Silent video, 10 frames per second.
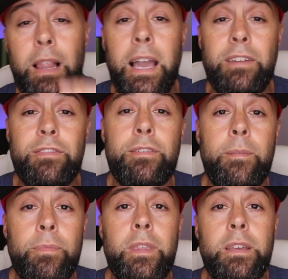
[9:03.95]
life
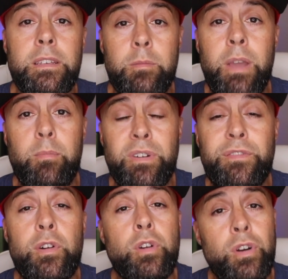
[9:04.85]
to be able to
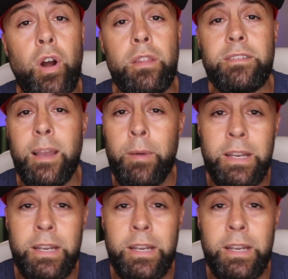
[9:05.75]
feel good all the time.